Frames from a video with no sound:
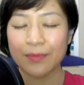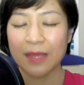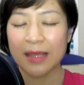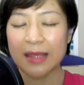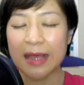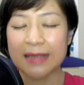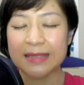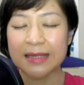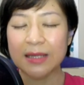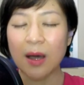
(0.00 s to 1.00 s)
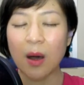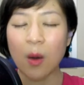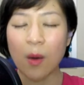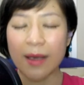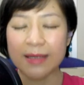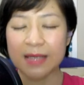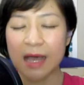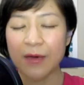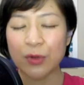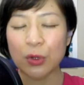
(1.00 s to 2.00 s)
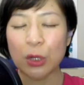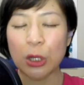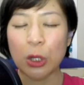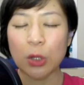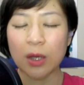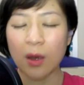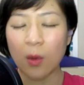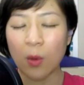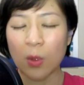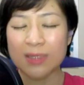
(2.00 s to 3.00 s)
It doesn't always have to look a